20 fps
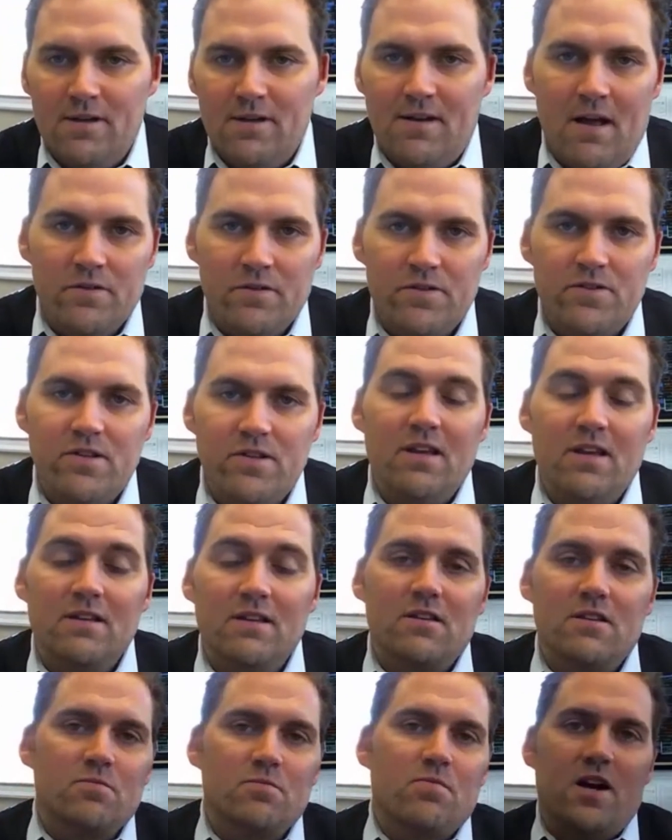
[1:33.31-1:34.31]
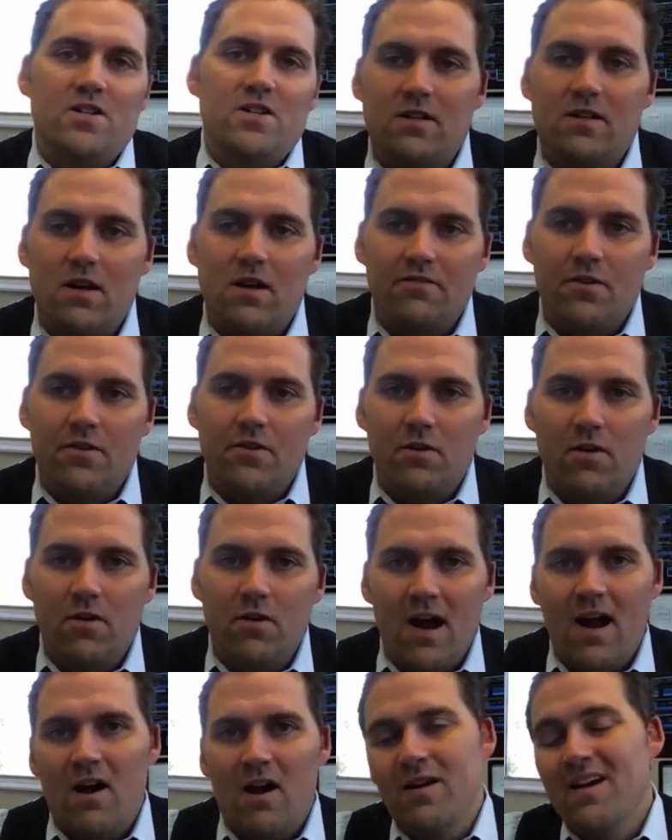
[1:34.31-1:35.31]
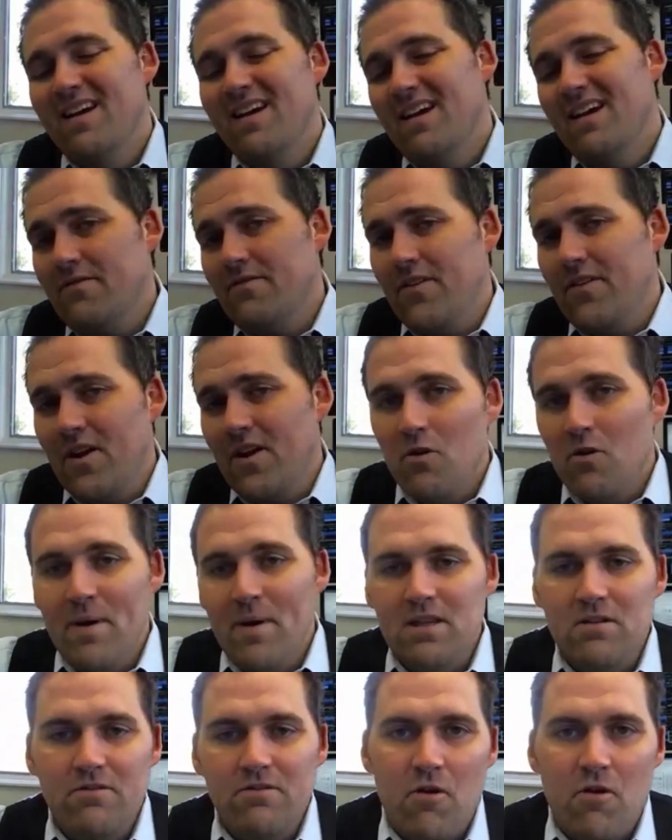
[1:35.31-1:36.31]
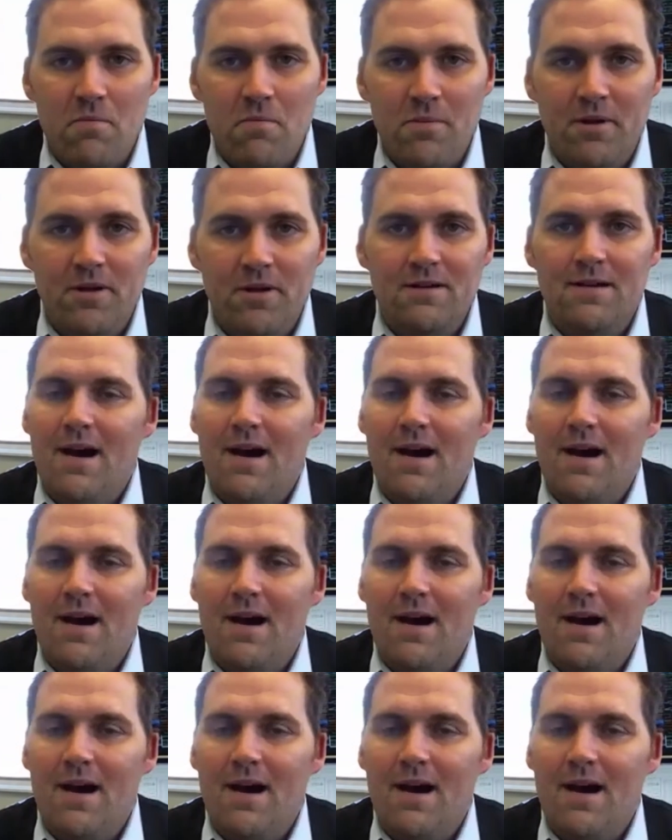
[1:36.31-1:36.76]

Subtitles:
to get this project off the ground. And if I don't make the $4 million,